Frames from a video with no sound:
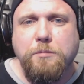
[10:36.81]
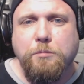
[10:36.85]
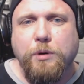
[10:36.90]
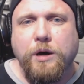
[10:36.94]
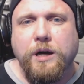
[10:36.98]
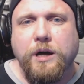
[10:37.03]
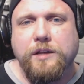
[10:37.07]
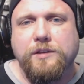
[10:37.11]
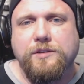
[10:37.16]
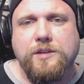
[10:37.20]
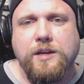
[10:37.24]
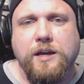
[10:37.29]

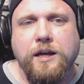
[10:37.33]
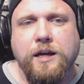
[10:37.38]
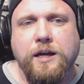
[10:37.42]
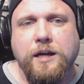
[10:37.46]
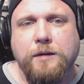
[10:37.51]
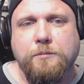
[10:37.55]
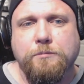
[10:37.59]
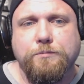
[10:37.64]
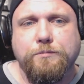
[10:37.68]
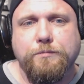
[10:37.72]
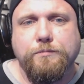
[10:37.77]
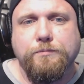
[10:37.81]
But
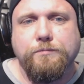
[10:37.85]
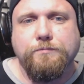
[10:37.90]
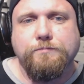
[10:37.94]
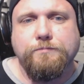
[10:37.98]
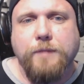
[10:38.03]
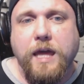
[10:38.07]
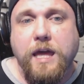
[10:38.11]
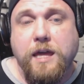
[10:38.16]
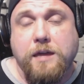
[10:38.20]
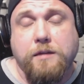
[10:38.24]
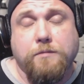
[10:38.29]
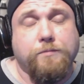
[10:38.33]
um,
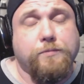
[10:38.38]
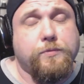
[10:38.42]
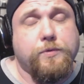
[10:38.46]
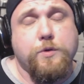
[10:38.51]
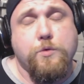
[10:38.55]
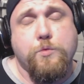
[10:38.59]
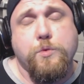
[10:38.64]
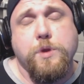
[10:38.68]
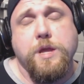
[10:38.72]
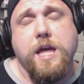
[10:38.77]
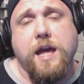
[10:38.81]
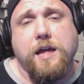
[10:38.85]
hey, the
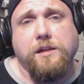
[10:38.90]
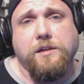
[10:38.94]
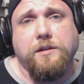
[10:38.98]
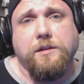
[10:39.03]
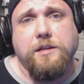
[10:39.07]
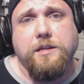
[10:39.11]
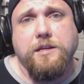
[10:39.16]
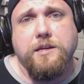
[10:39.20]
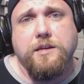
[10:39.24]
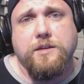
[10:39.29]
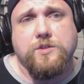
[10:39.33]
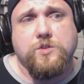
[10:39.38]

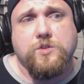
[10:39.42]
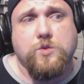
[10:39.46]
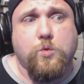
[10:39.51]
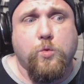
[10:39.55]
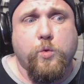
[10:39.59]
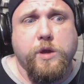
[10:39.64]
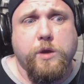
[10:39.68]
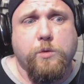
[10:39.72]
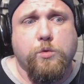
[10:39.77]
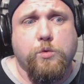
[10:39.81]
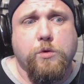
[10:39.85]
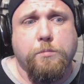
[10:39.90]
reality is
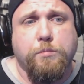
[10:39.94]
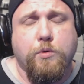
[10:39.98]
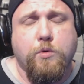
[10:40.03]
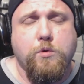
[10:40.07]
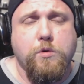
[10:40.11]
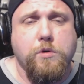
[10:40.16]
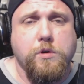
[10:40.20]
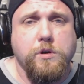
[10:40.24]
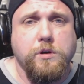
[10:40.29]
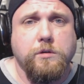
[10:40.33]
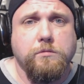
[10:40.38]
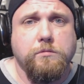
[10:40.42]
we were
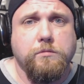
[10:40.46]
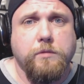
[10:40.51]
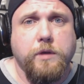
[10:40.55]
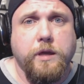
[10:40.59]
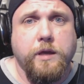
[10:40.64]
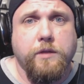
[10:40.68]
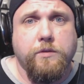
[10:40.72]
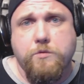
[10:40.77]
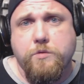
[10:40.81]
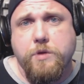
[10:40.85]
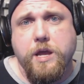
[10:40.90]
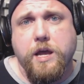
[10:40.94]
born,
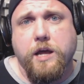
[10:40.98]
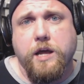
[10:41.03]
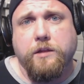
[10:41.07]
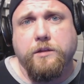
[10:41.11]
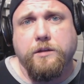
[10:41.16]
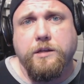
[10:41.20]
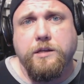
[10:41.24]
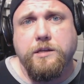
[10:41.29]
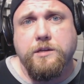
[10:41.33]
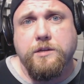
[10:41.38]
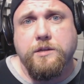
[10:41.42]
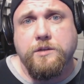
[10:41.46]
and the
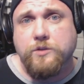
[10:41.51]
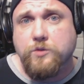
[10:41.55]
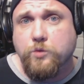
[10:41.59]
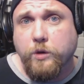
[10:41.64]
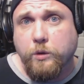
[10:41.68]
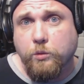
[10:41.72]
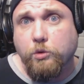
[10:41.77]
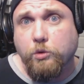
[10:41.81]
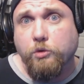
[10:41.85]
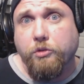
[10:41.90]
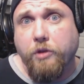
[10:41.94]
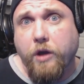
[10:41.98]
reality is we
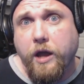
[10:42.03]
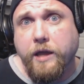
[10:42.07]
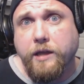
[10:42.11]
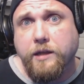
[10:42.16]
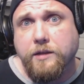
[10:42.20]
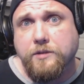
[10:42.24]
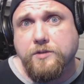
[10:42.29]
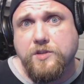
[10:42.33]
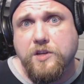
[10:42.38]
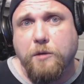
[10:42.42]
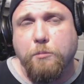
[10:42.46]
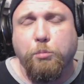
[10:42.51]
will die
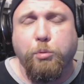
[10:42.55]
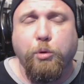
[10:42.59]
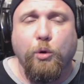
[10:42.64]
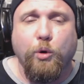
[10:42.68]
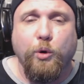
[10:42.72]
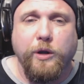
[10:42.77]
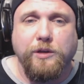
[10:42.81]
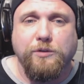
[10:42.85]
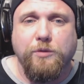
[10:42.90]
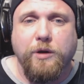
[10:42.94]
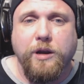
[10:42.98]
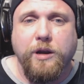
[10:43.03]
at some
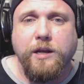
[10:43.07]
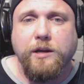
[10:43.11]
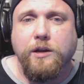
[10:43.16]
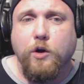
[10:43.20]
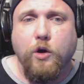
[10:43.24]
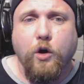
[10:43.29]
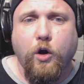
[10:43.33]
point, right?